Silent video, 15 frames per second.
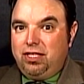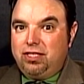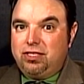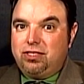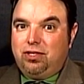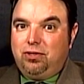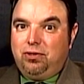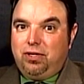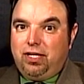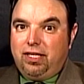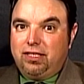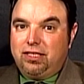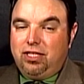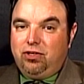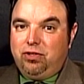
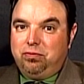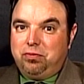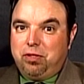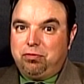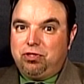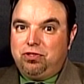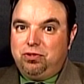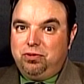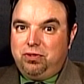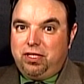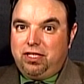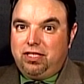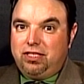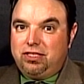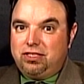So number 2
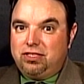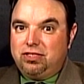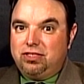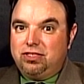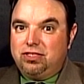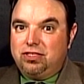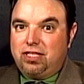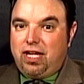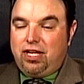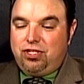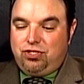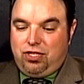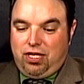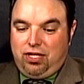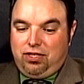on the list is Ken
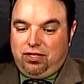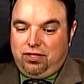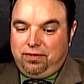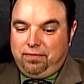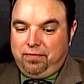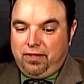Janander,